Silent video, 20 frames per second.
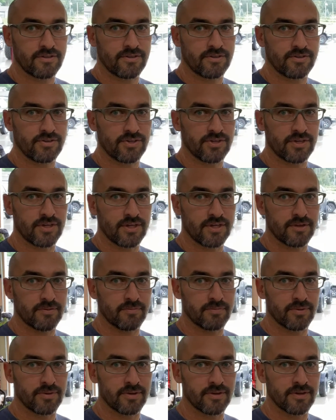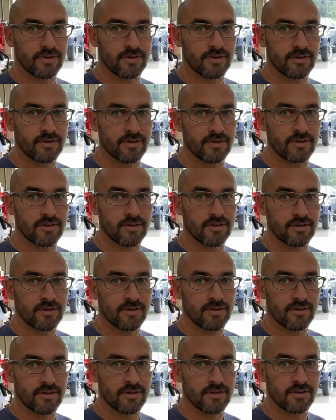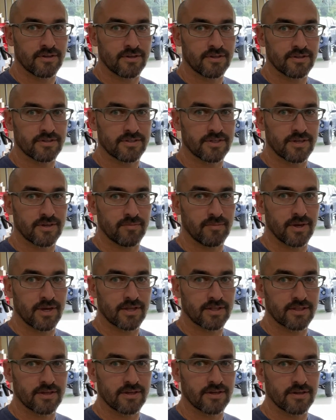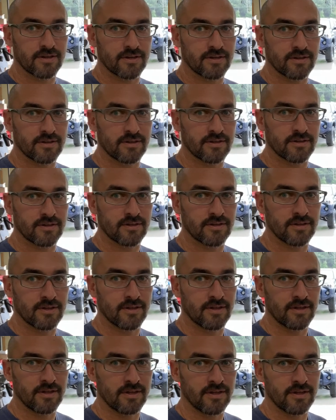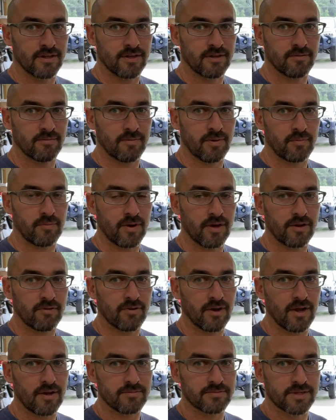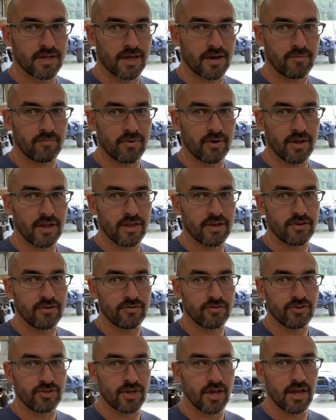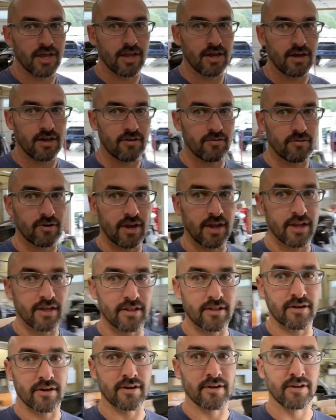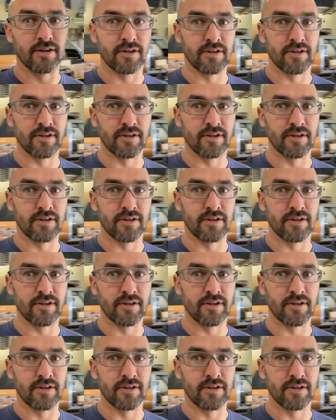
Jeep. You see it back there? My buddy Rob's got a brand new JL Wrangler.